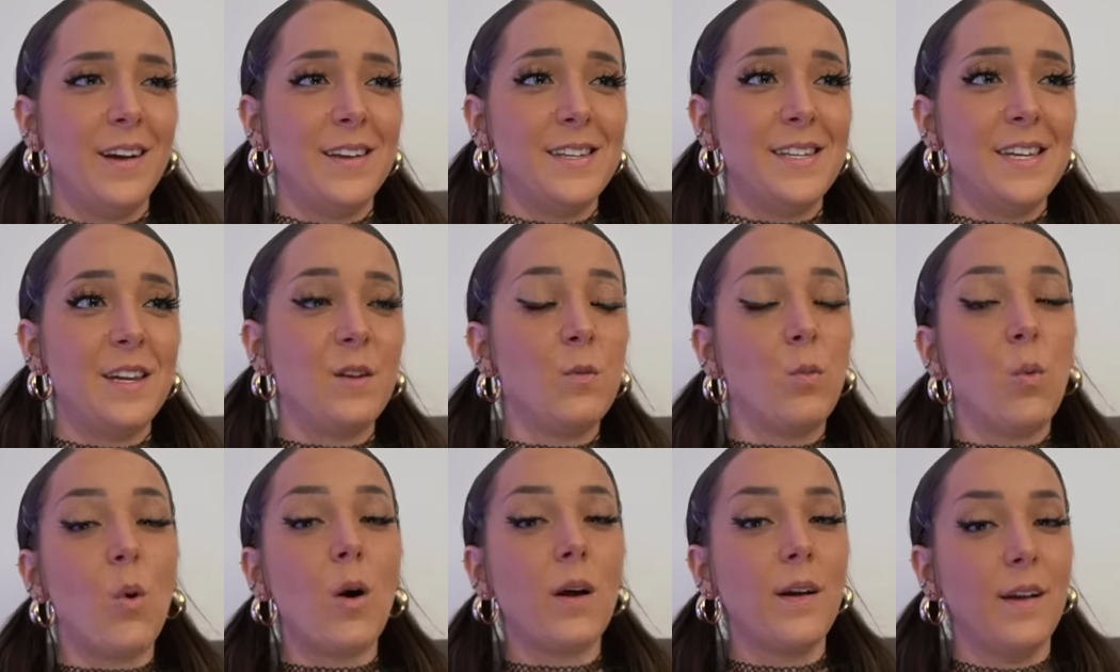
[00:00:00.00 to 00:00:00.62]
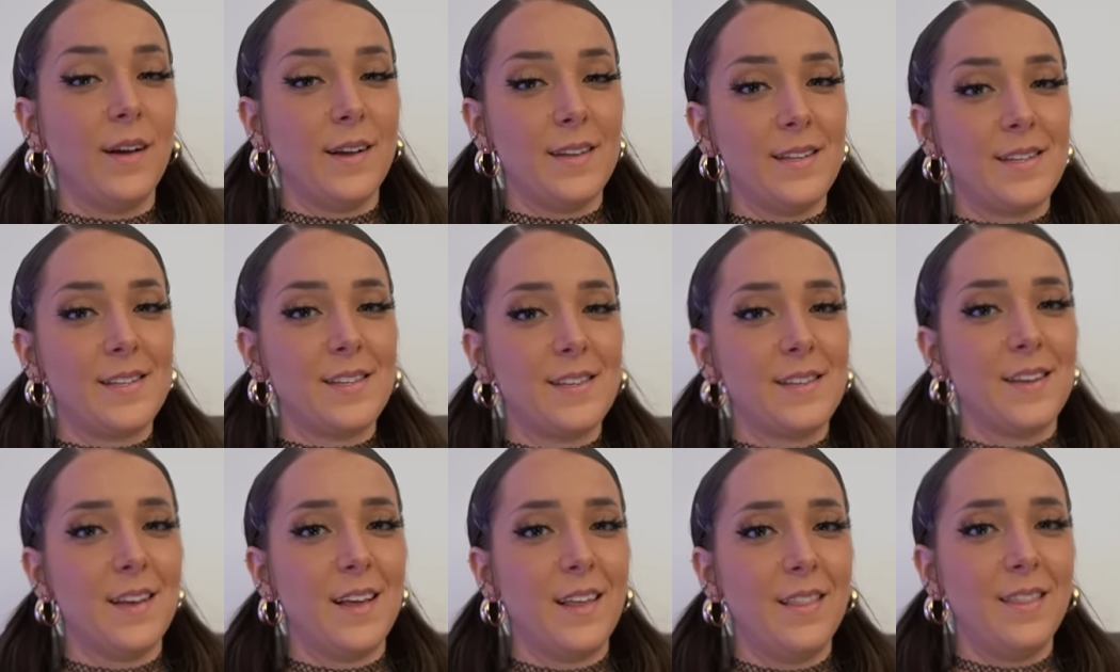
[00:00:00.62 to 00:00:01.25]
did warn
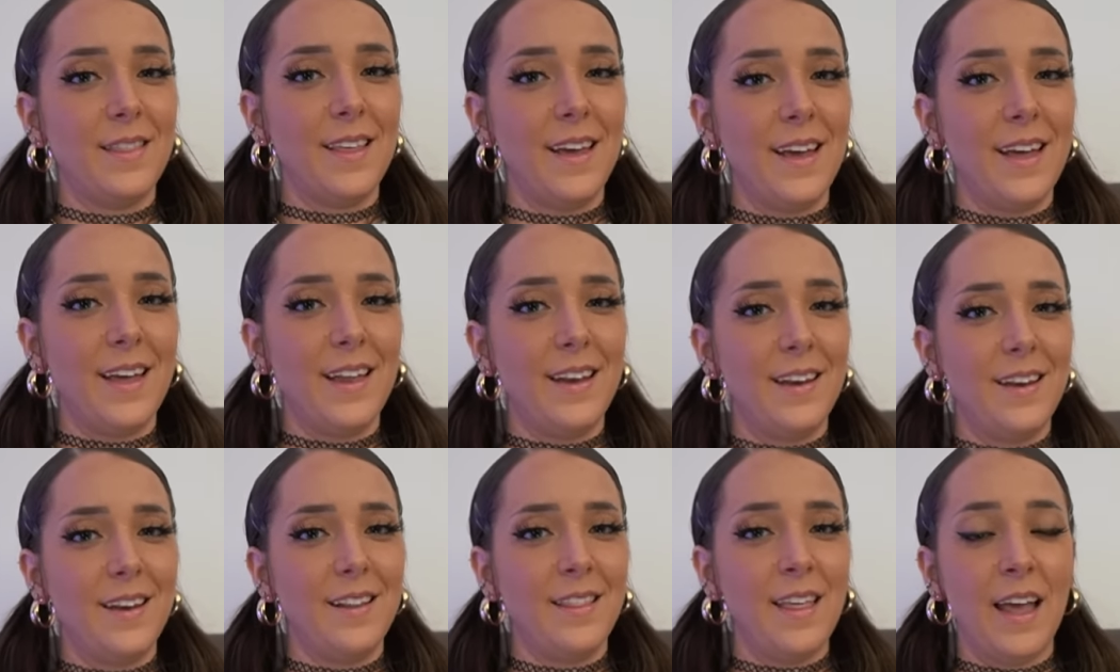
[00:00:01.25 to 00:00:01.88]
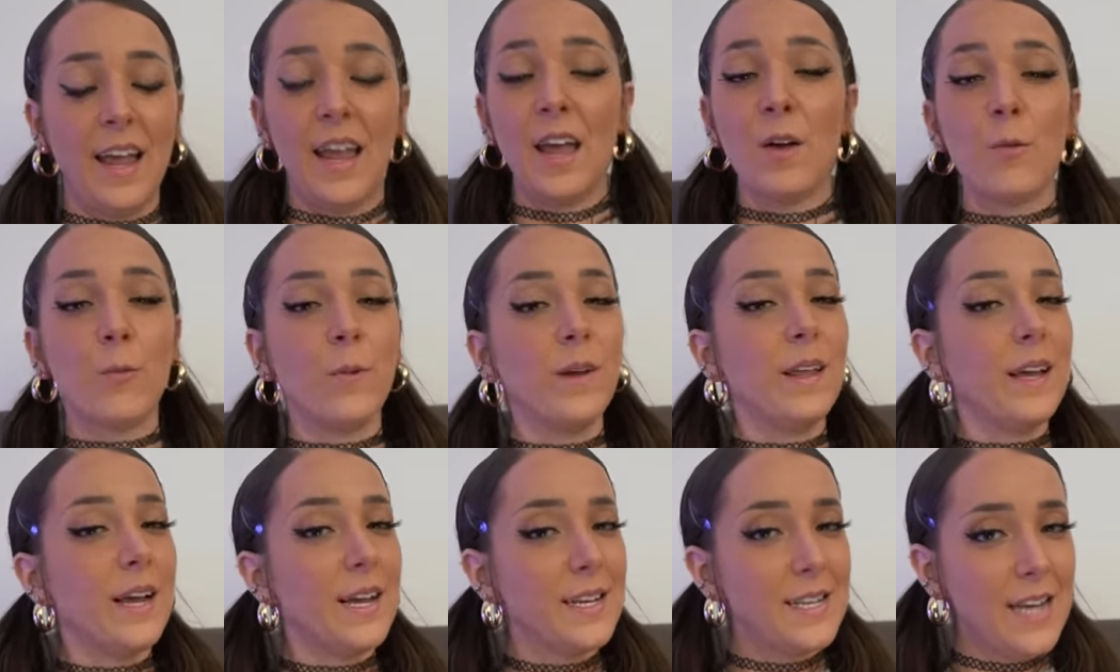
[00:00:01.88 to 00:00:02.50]
us that they get
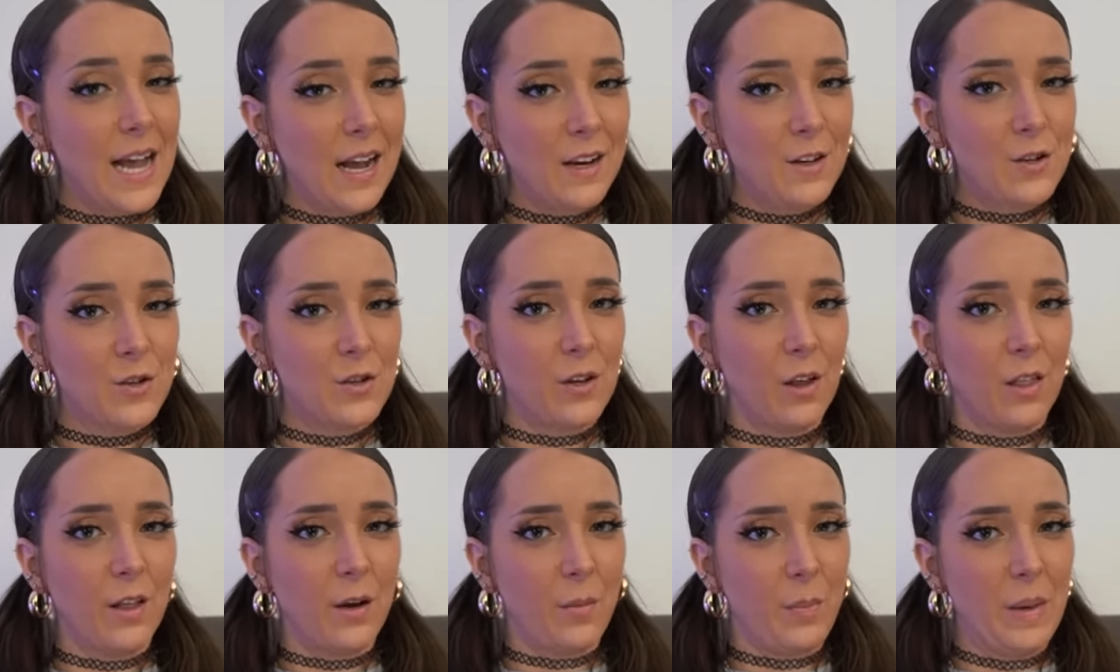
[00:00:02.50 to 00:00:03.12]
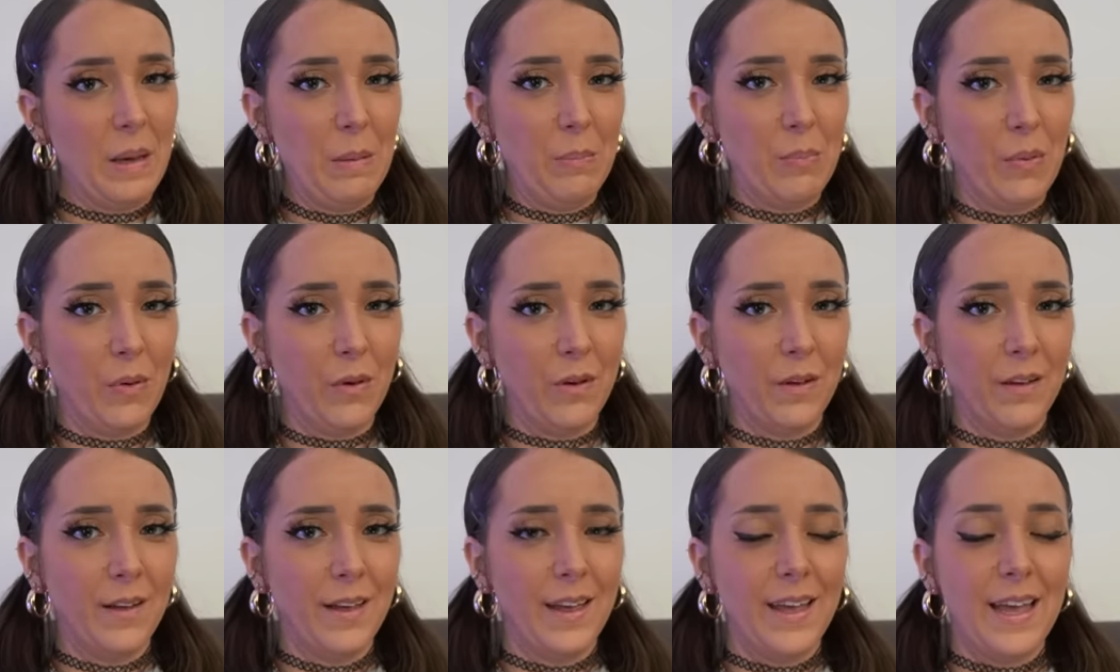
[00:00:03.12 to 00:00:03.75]
really attached to their
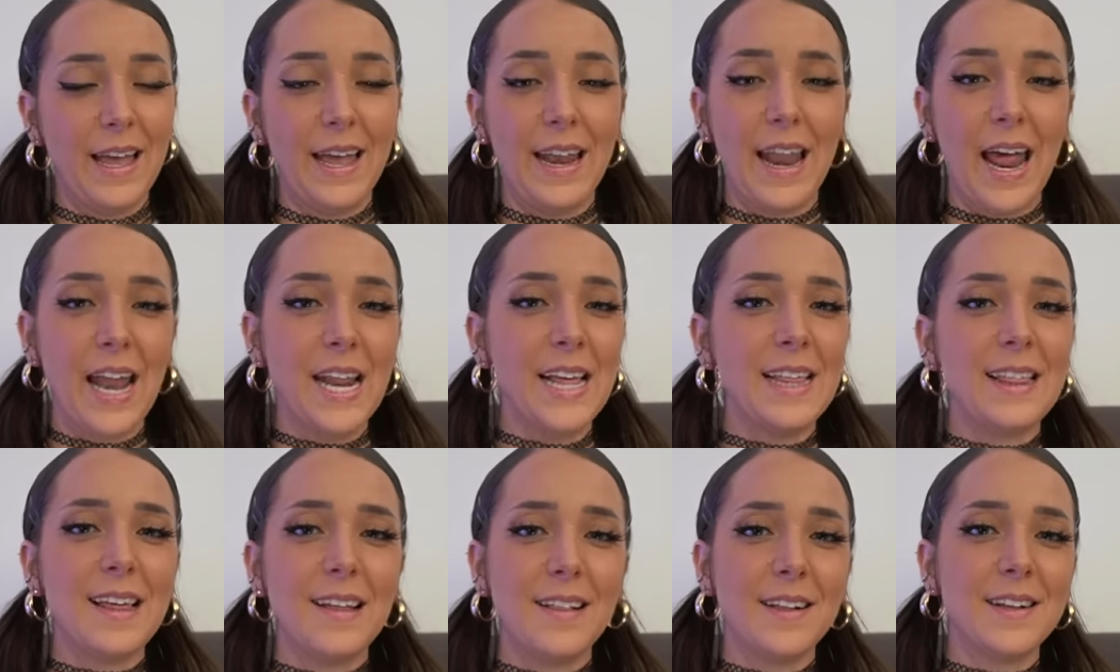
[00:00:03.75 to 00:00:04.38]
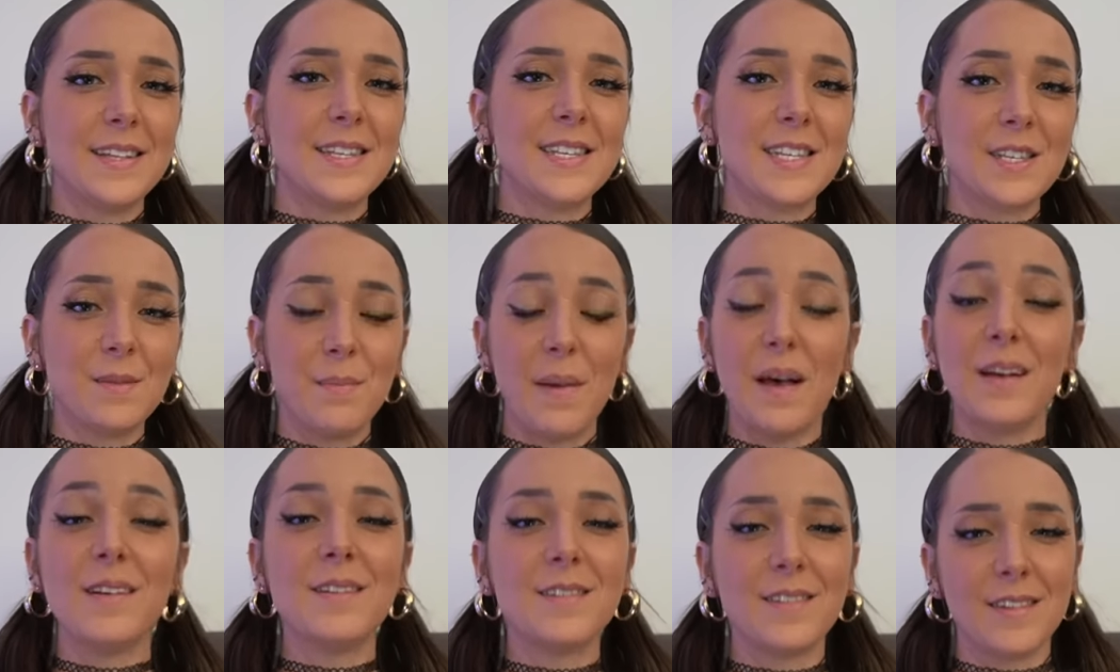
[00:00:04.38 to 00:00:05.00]
people, and anything that
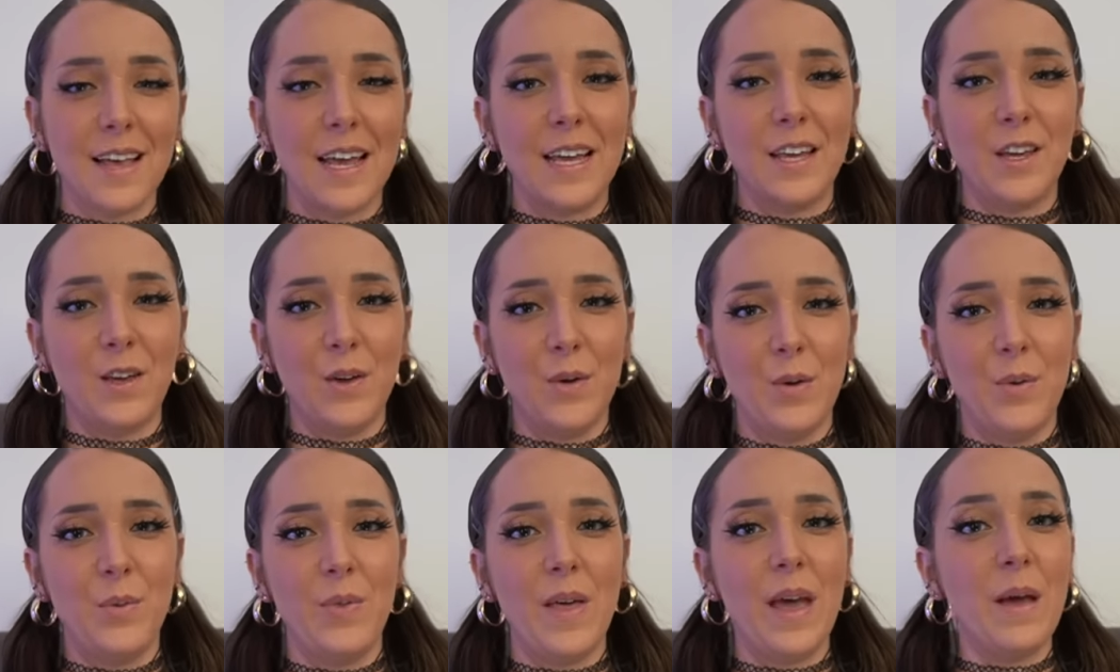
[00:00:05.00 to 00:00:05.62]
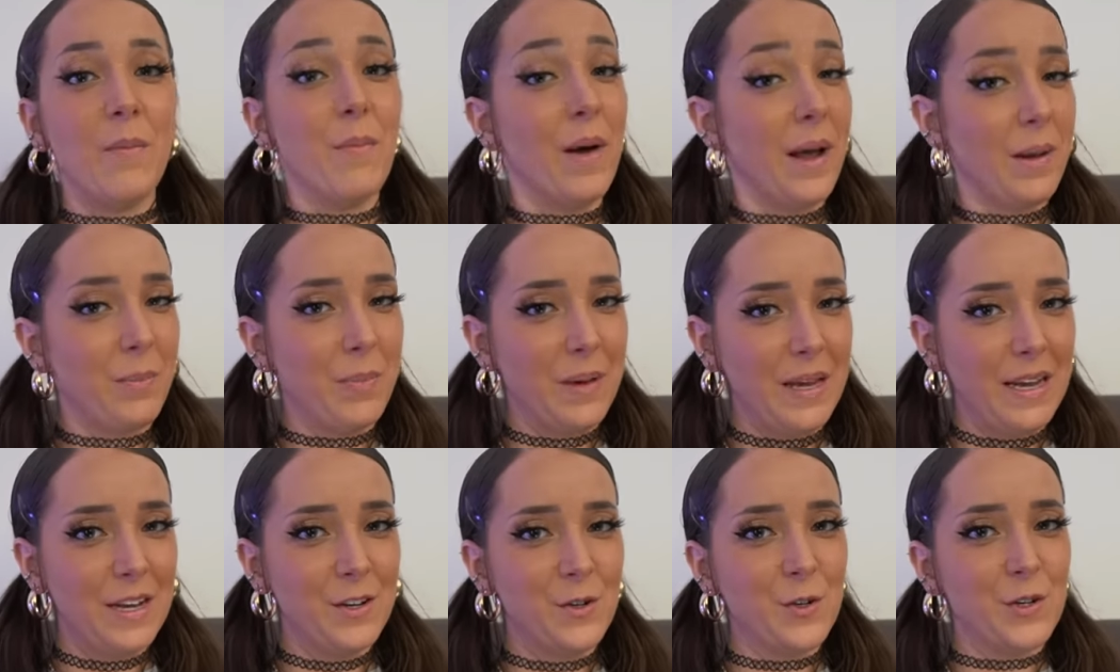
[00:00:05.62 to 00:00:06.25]
smells like you, they might
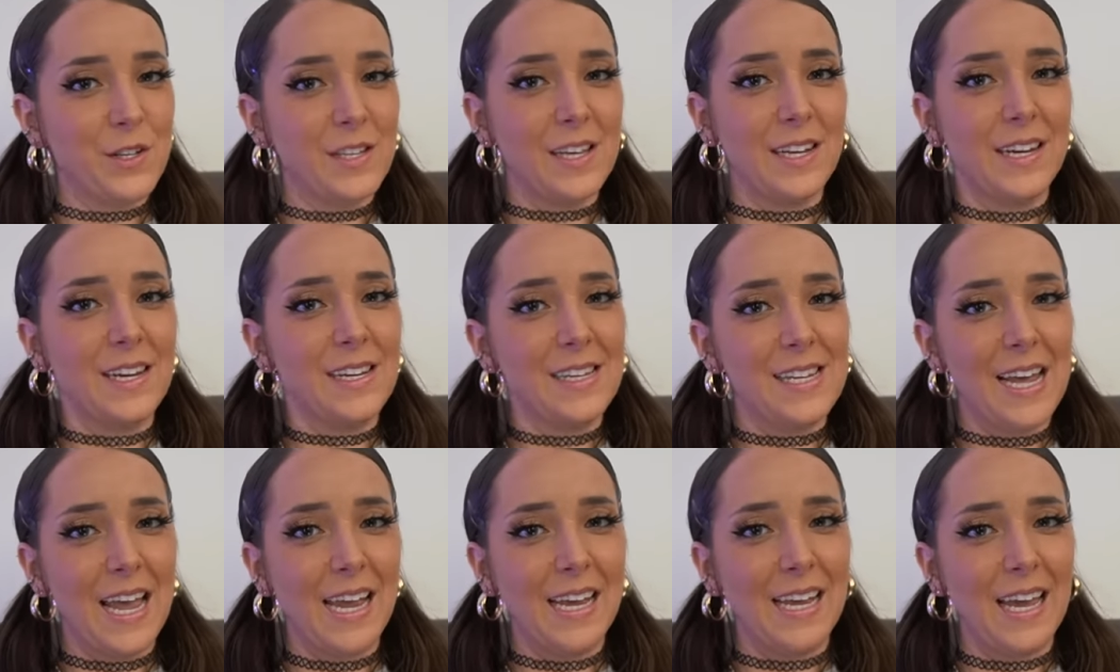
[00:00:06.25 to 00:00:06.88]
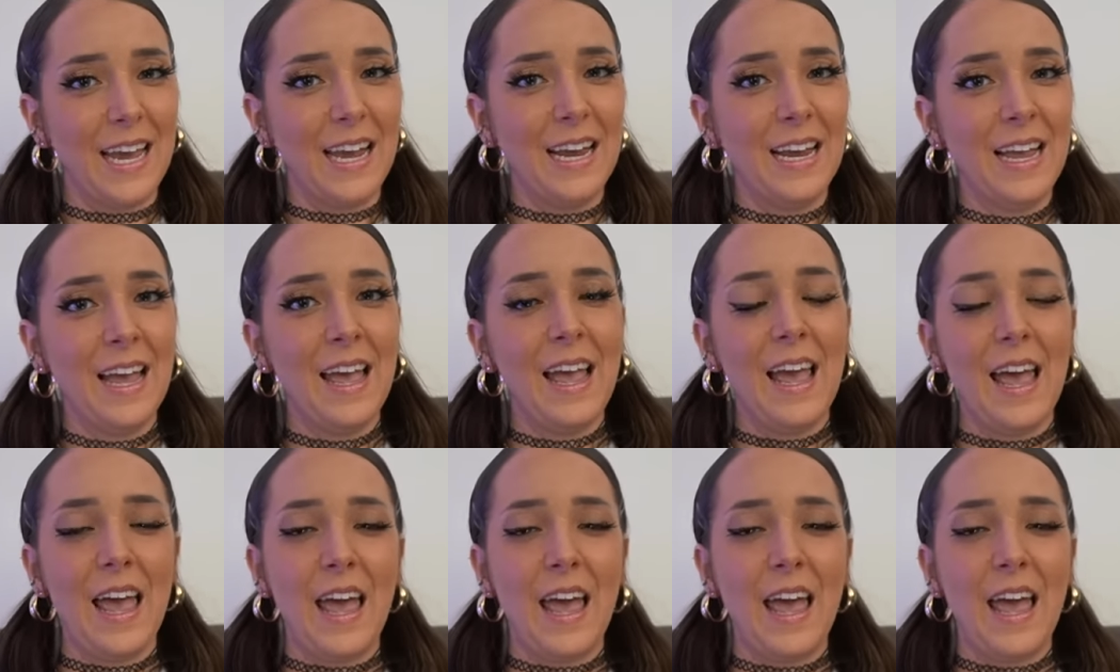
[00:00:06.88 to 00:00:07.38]
be interested in taking.